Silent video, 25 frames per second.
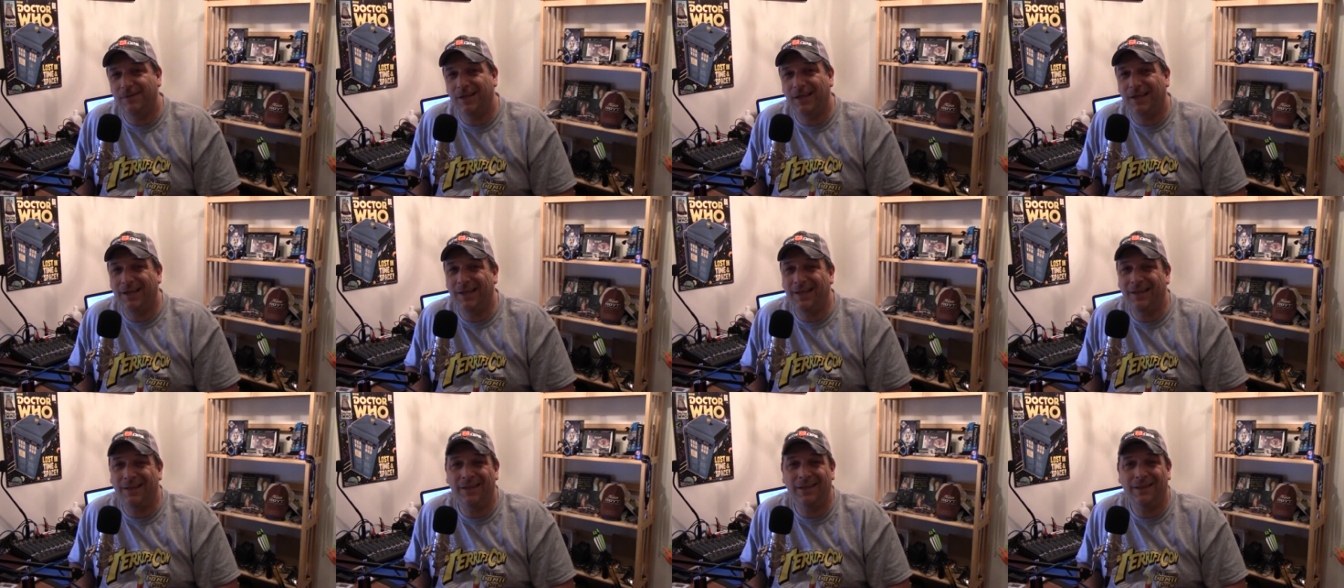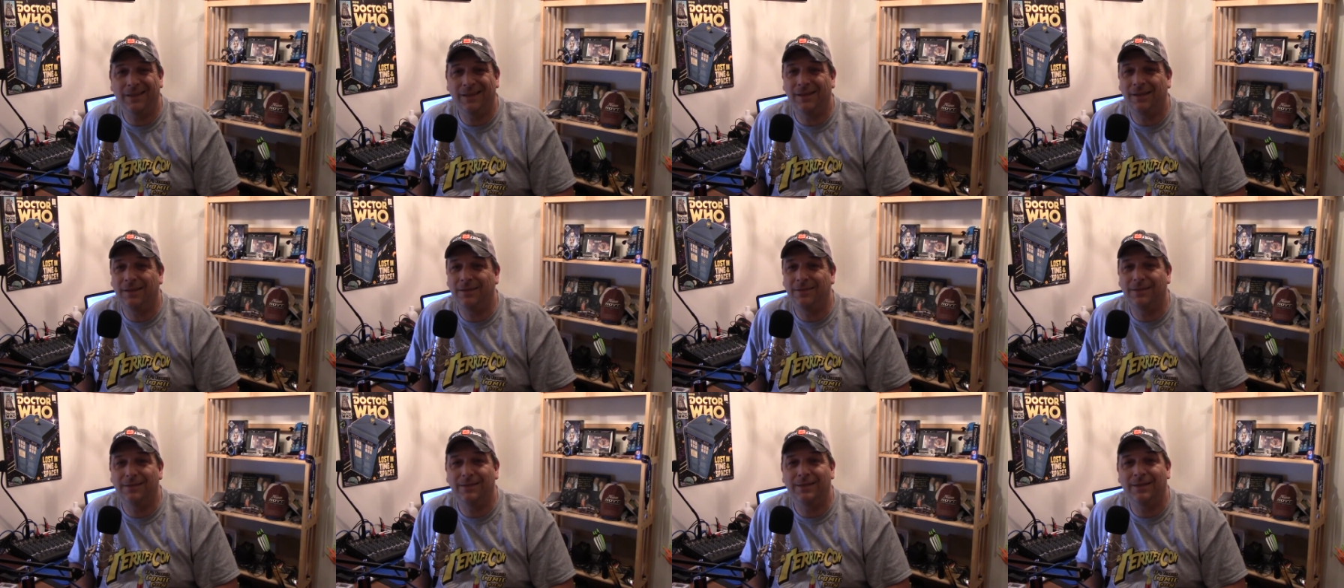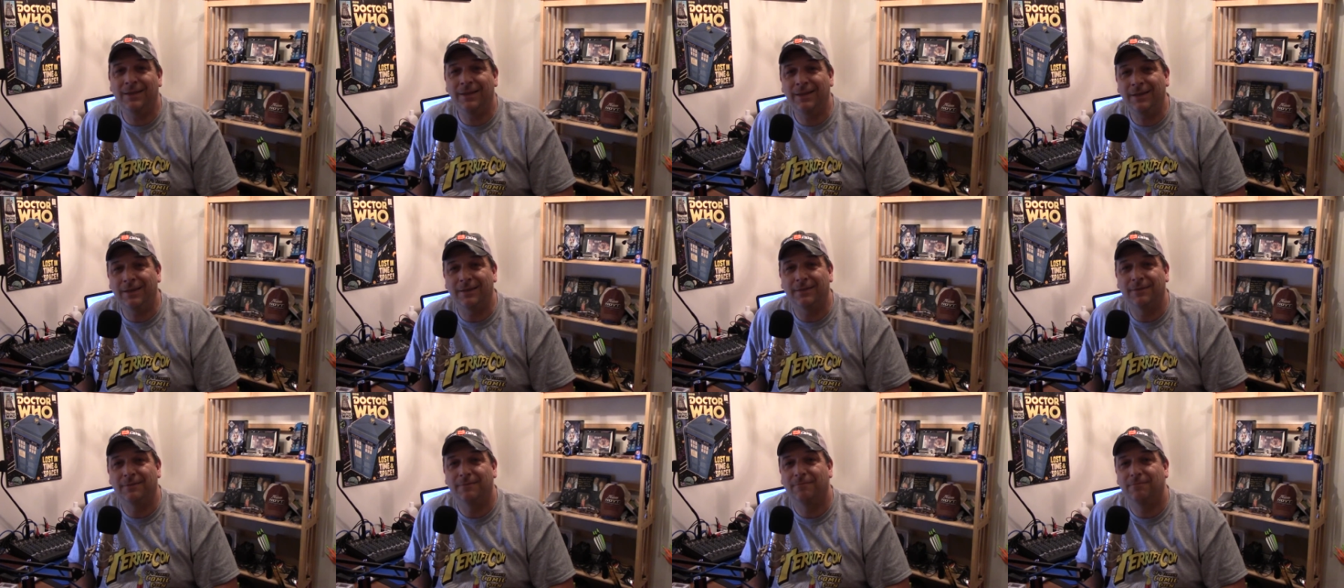I got nothing else to tell
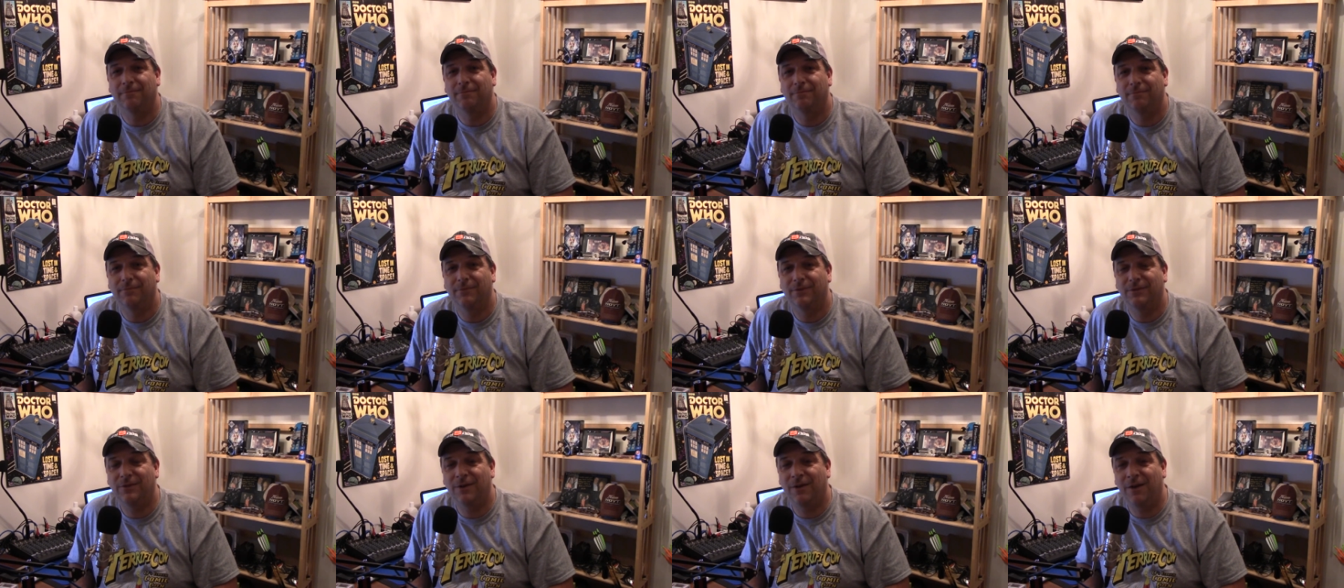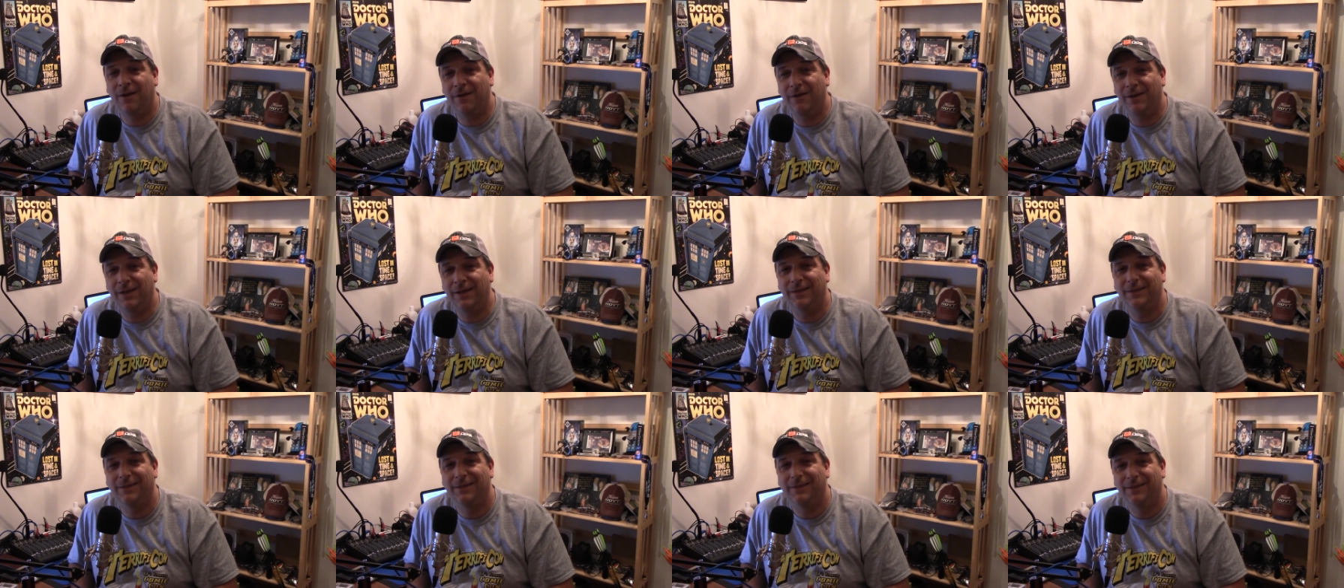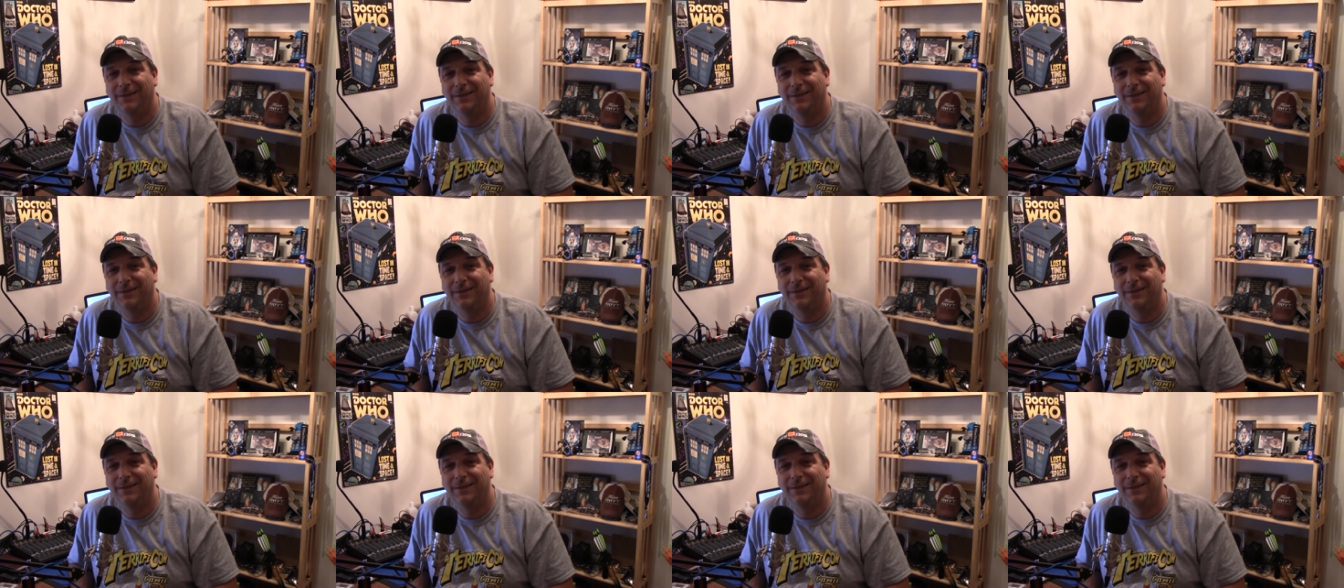you. Sorry.